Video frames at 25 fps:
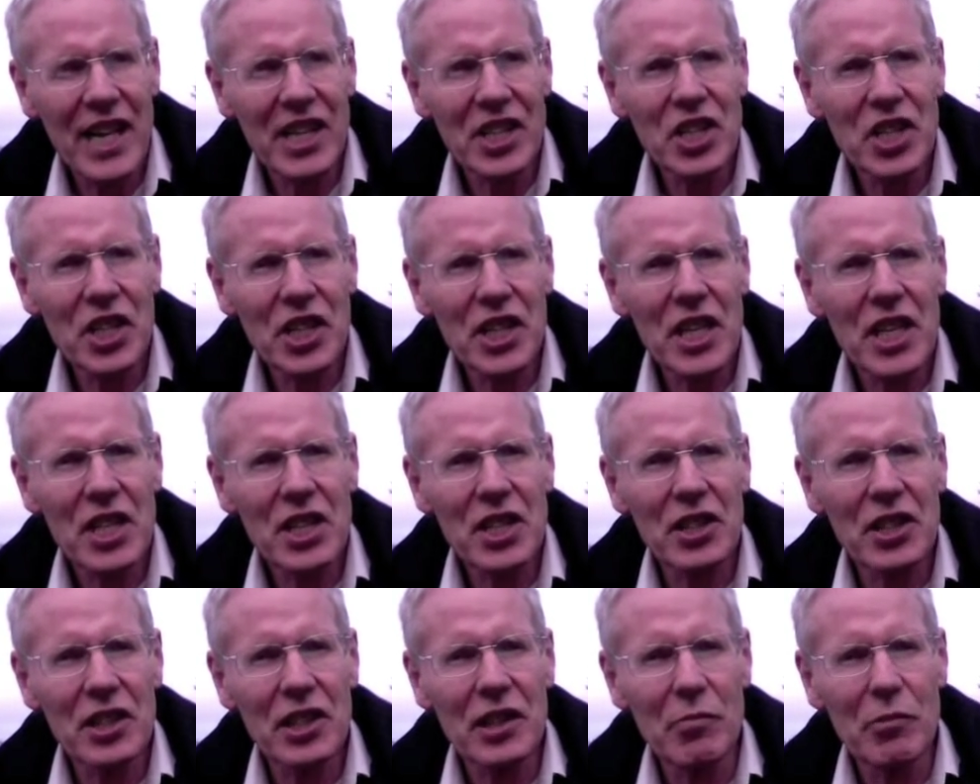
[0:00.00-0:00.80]

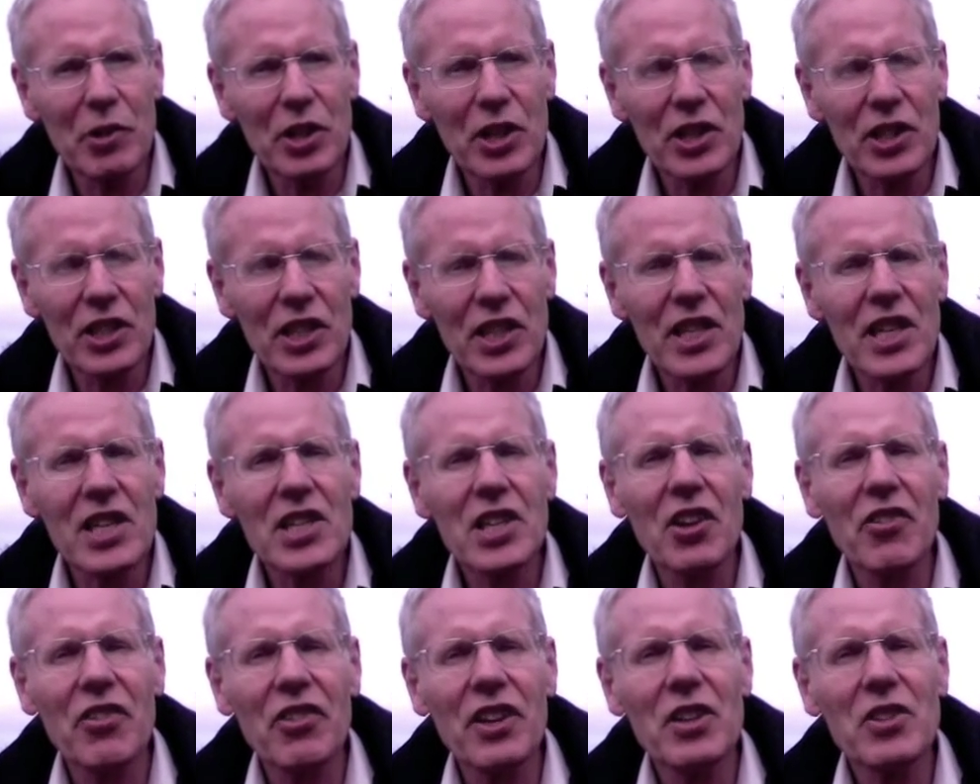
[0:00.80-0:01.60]
education community is
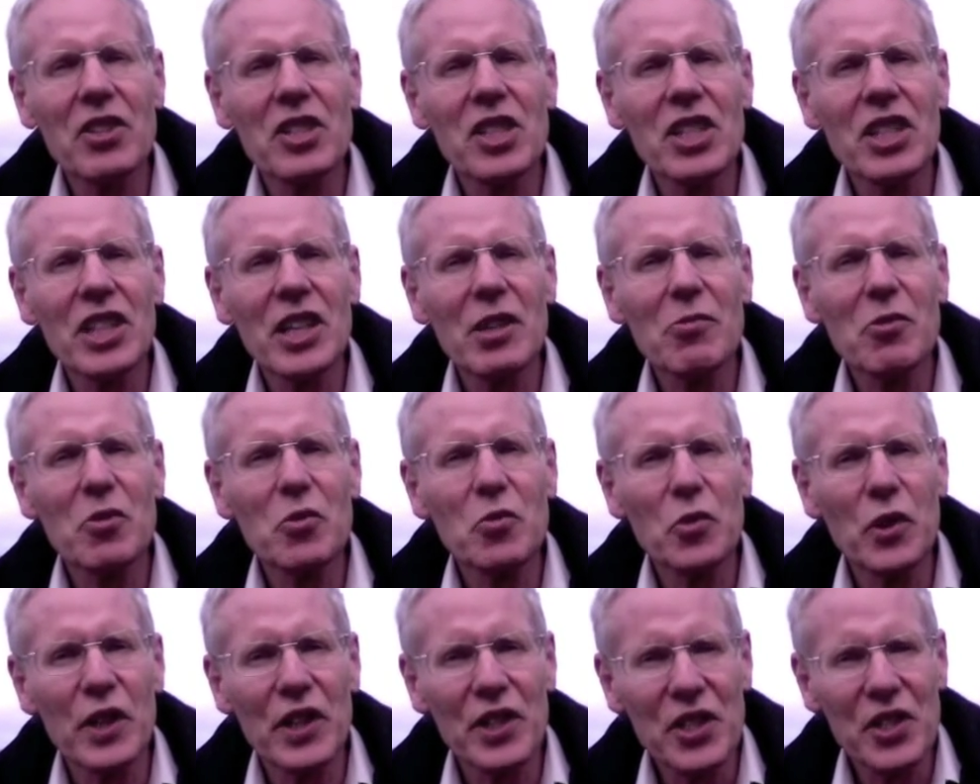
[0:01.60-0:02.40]
1,000 times
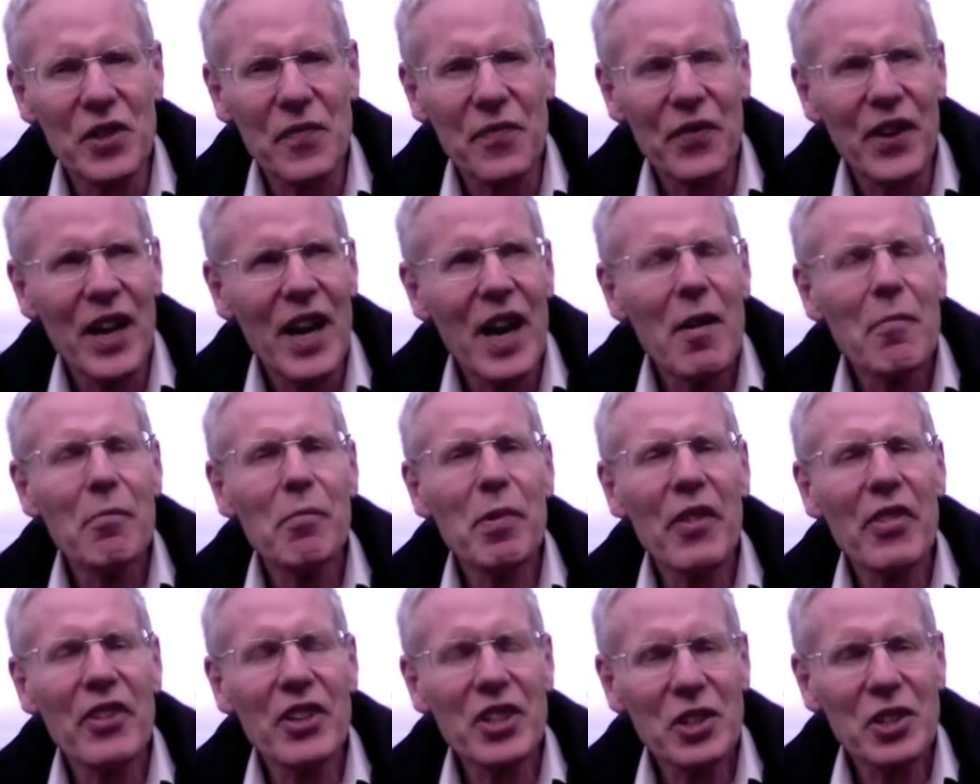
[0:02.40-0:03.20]
worse.
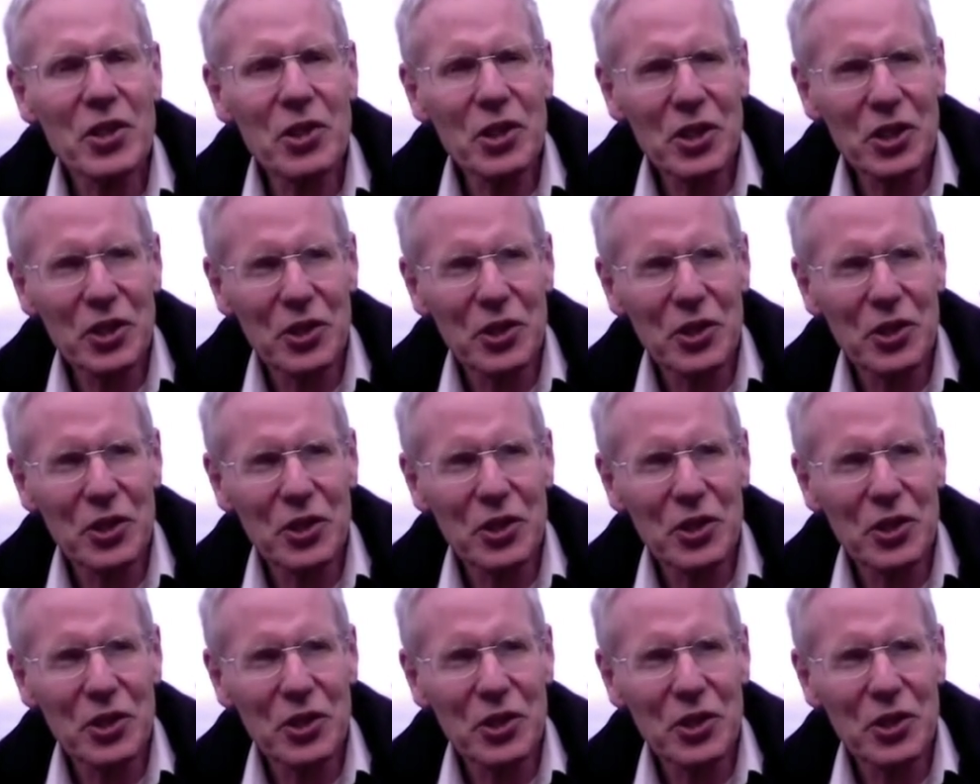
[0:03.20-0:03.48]
But there's good